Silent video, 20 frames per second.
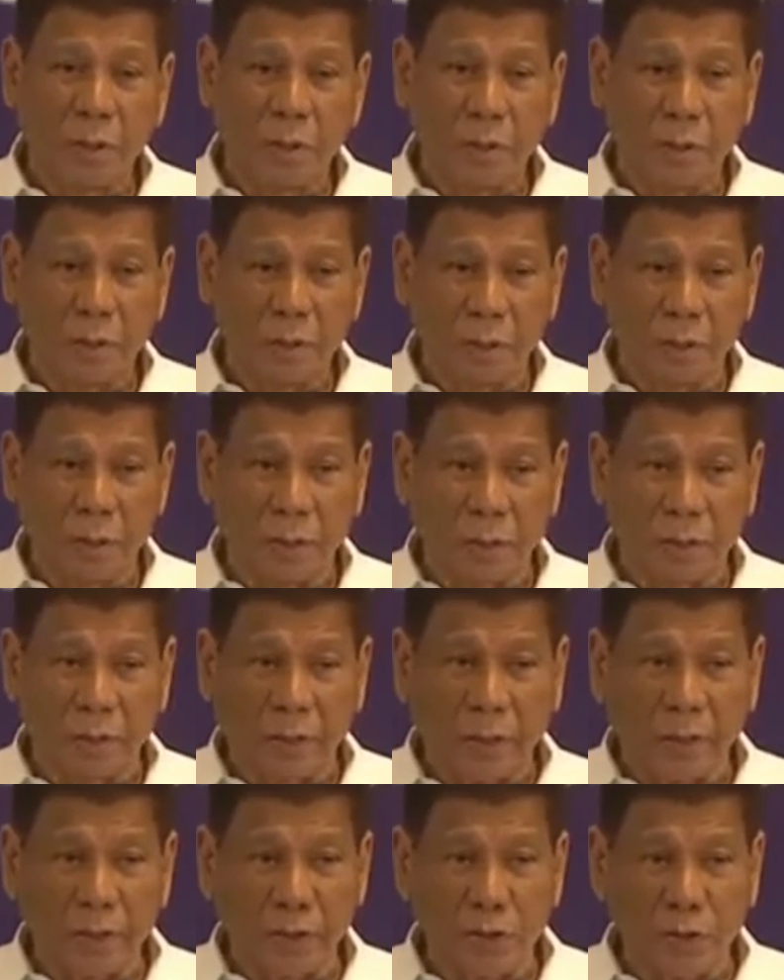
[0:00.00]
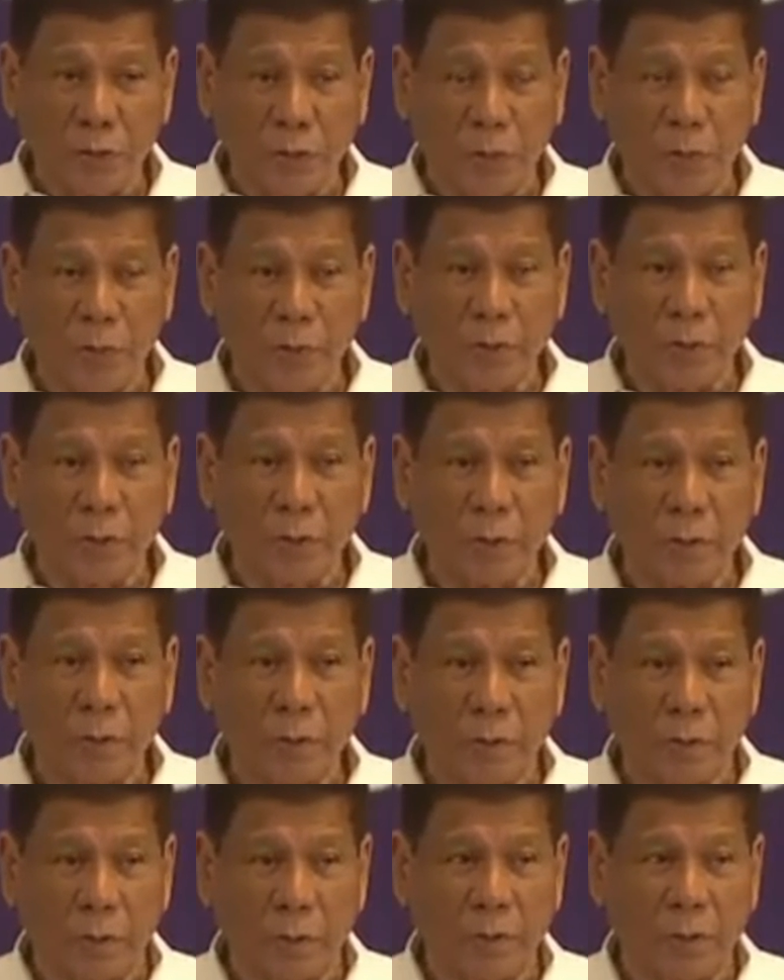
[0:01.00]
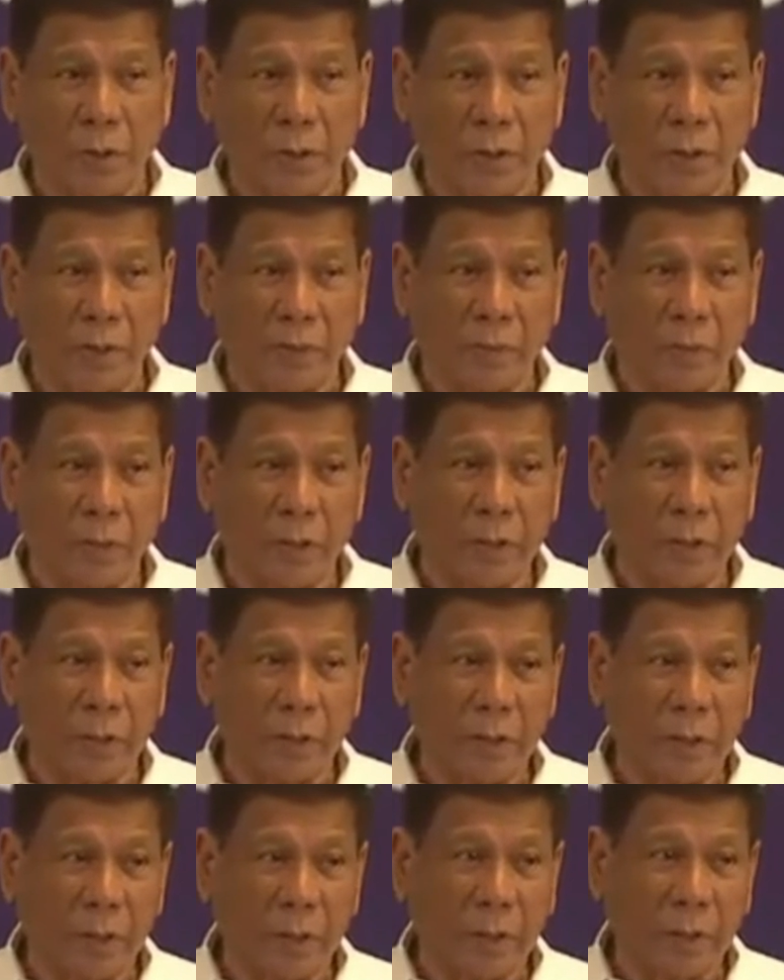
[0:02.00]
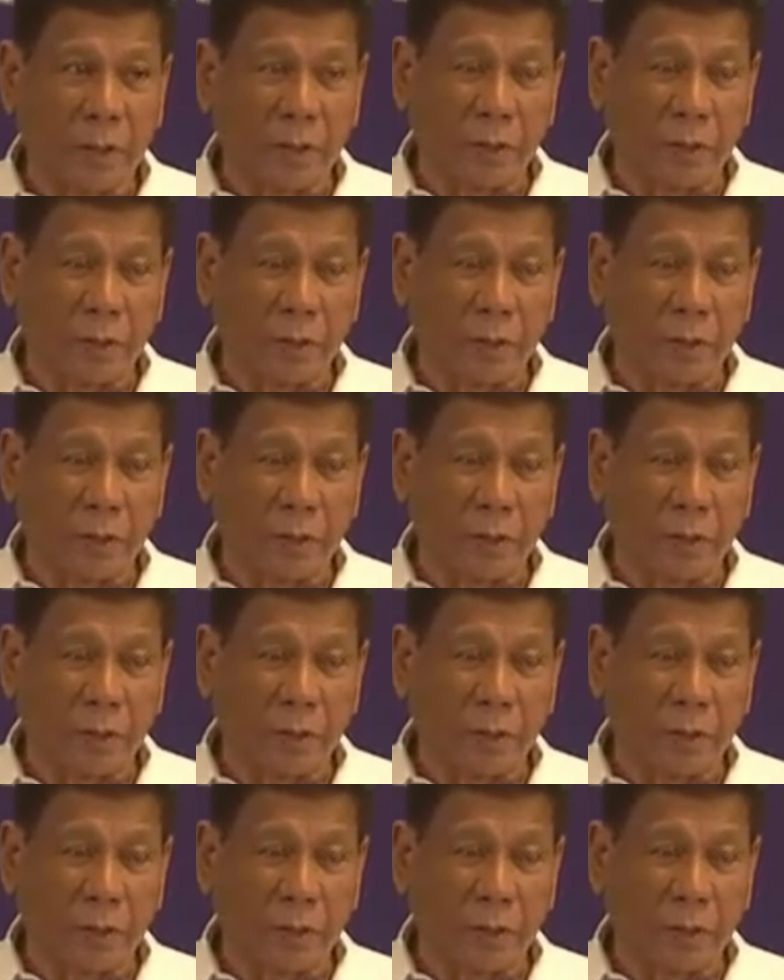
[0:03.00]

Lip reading: or a transport or whatever